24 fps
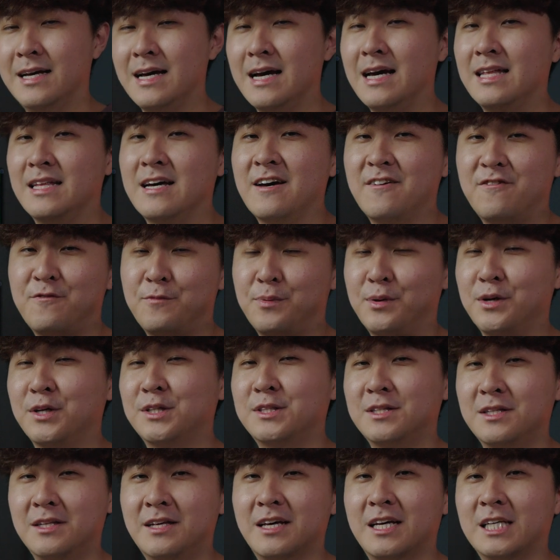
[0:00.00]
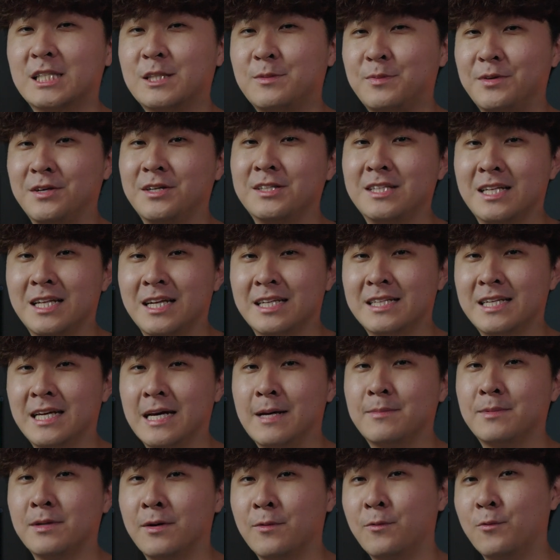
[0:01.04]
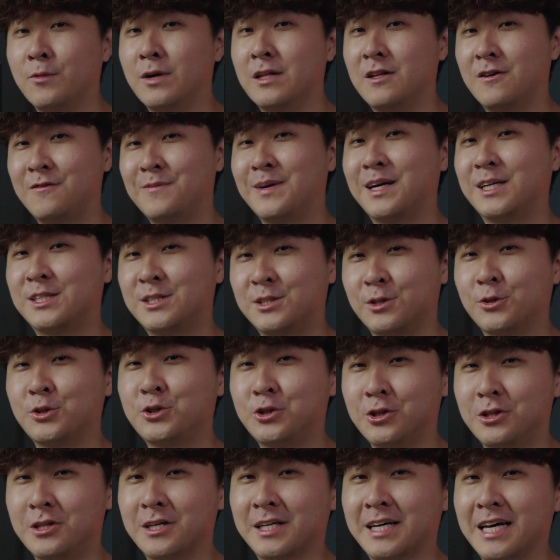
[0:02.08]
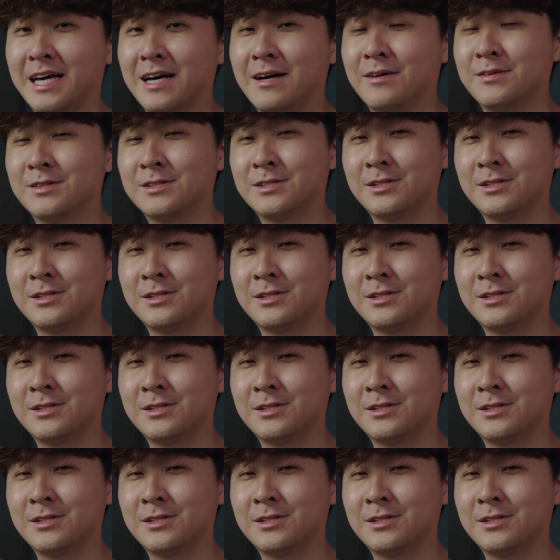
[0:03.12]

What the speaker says: And I've personally experienced an attempt on one of my social accounts,